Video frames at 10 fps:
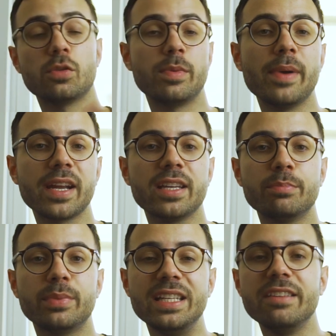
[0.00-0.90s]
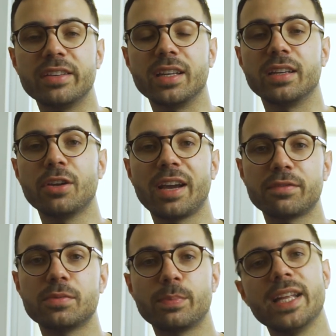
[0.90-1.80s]
To be better in believing, you have
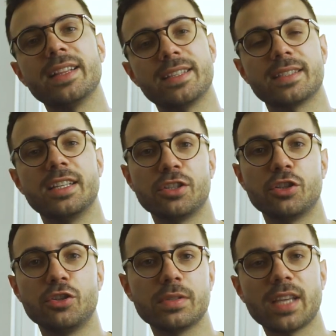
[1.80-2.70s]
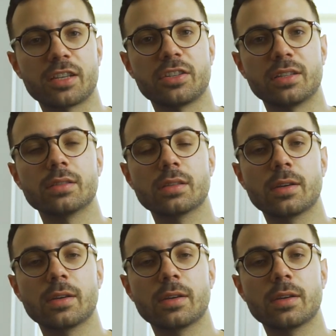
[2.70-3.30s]
to split this into two sections